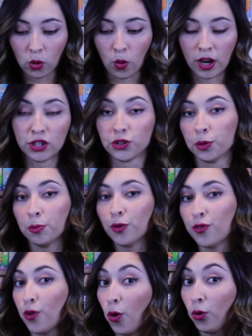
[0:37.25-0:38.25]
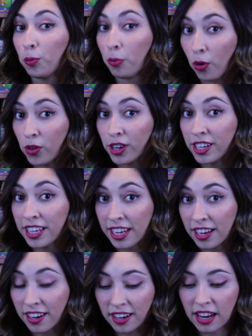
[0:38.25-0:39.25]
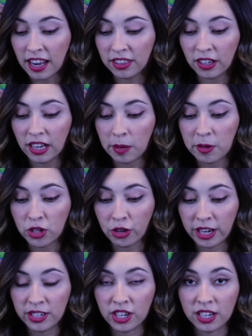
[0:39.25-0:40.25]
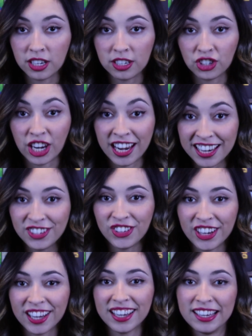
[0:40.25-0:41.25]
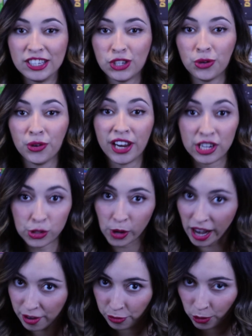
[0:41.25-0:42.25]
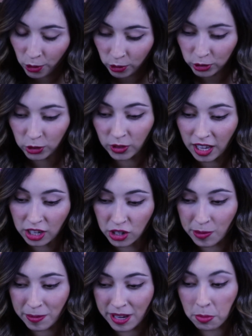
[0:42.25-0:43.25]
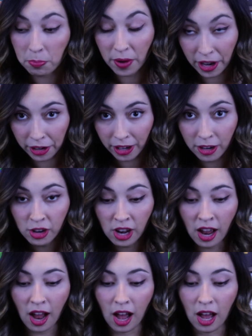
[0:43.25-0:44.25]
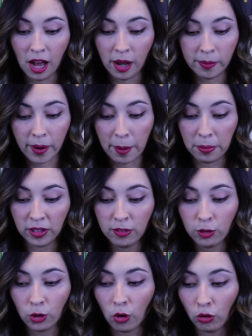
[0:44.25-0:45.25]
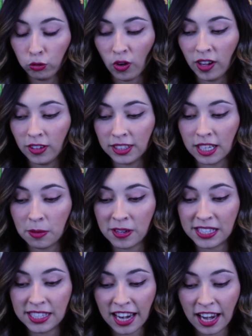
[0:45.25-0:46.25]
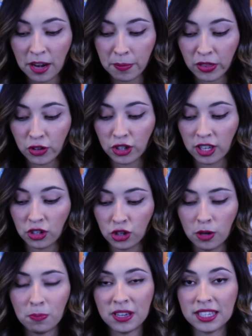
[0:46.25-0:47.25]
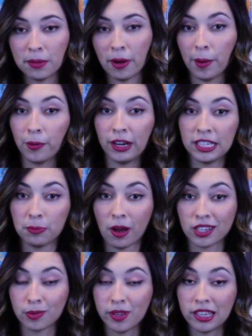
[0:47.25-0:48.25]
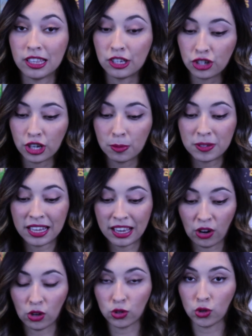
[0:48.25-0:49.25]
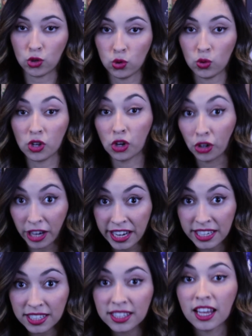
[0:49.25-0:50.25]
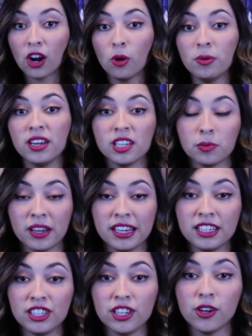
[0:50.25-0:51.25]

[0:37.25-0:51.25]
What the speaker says: quadruple fold board here and they're going to be changing it into a trifold, so that should be better. I believe the gold foil is going to be staying, but there should be some upgrades possibly to the chips and also to the crates that I'll be explaining to